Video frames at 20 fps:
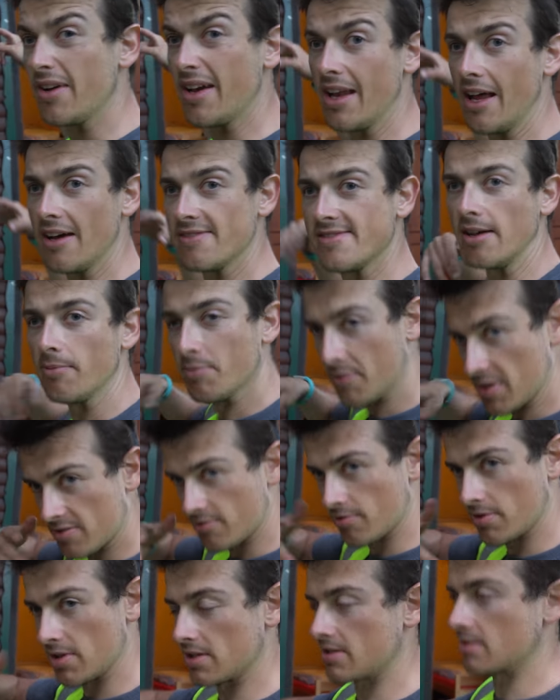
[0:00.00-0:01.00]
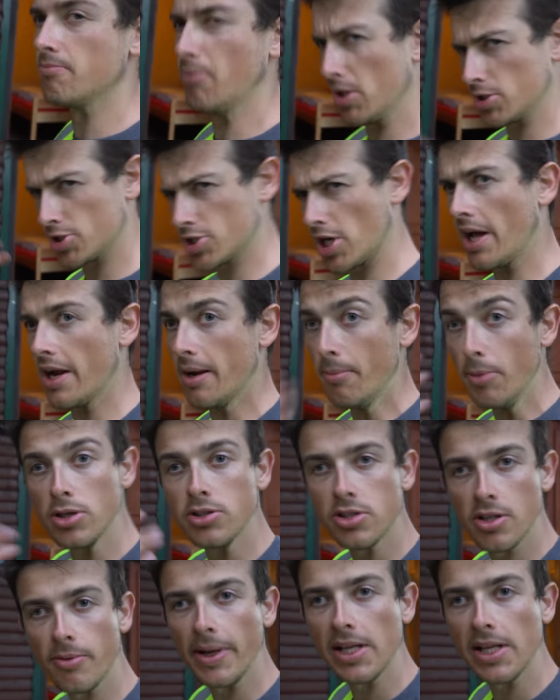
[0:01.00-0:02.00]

We can have something to eat. Mangiare, molto